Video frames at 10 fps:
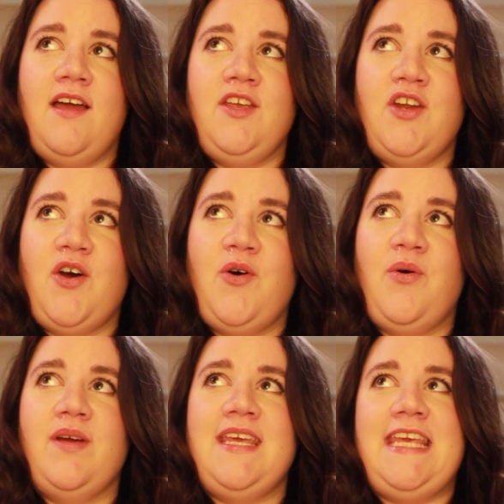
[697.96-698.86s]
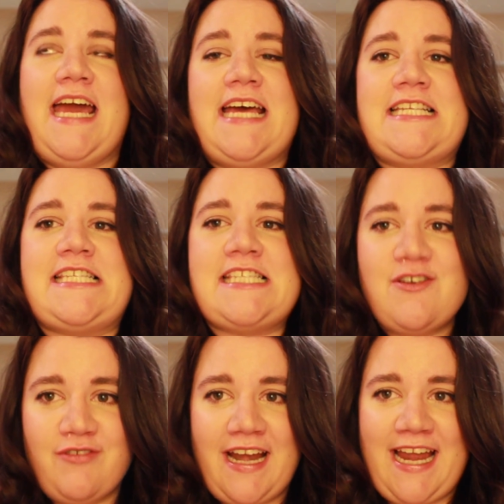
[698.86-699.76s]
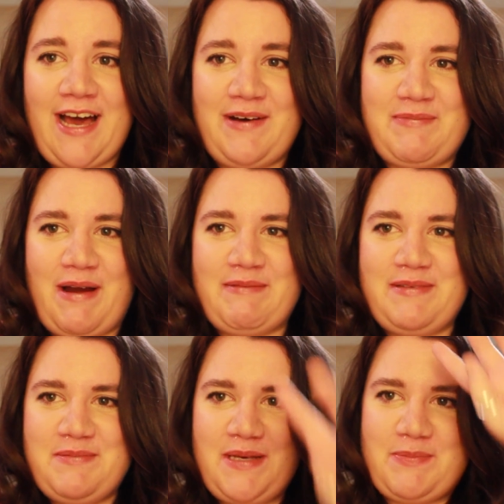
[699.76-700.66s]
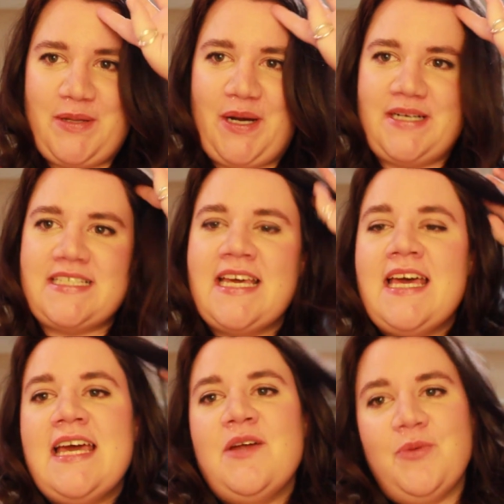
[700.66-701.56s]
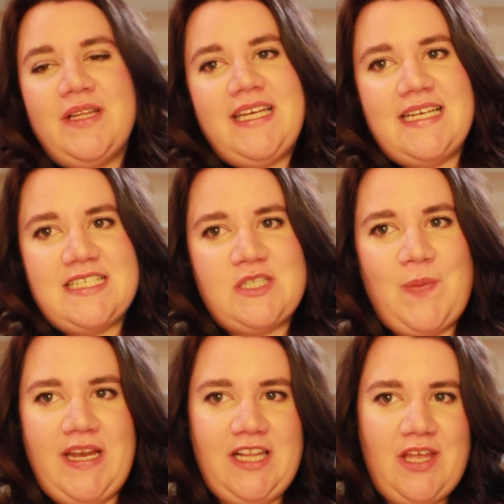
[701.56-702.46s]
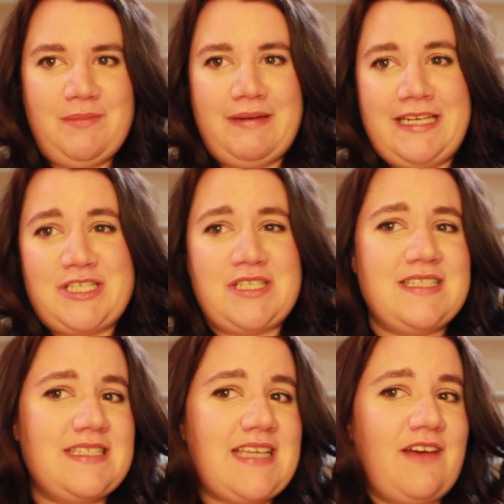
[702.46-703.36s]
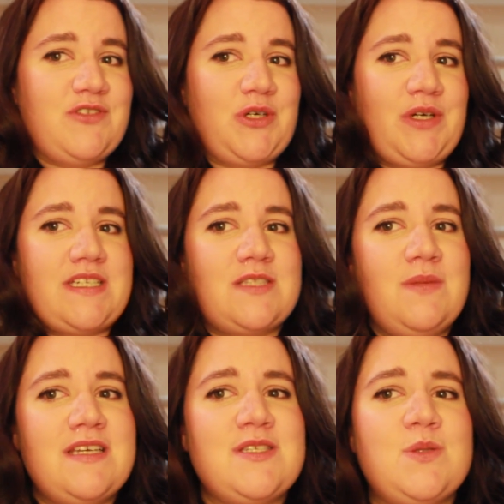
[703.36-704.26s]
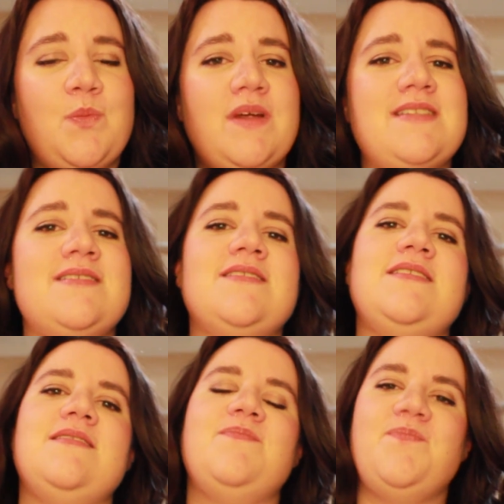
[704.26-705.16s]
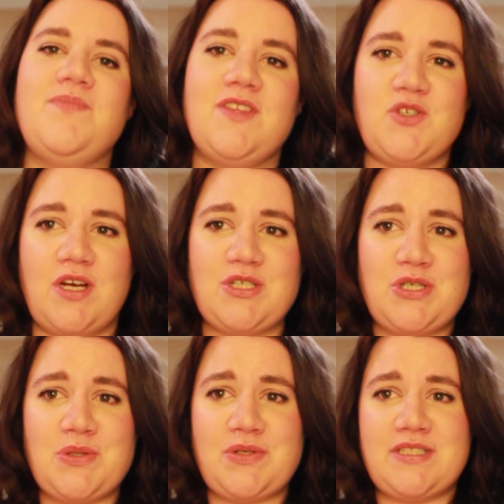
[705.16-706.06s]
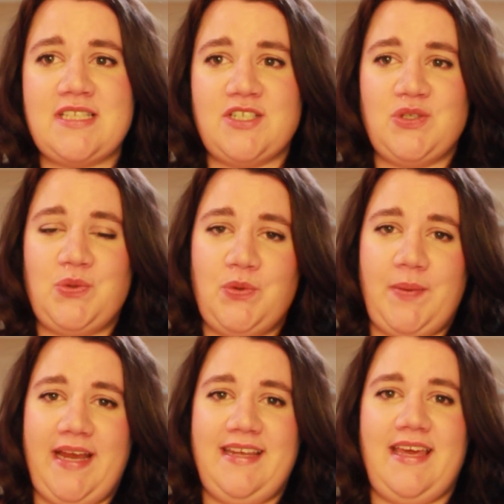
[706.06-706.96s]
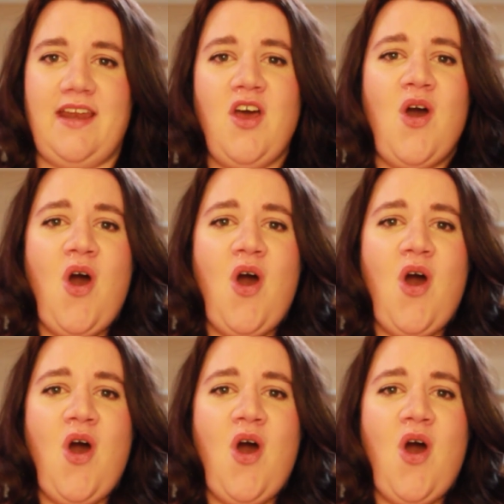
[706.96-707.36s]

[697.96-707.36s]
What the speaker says: you know, yes, right now probably people aren't really into spending a lot of money just because it's after Christmas, but trunk shows are such a cool way to get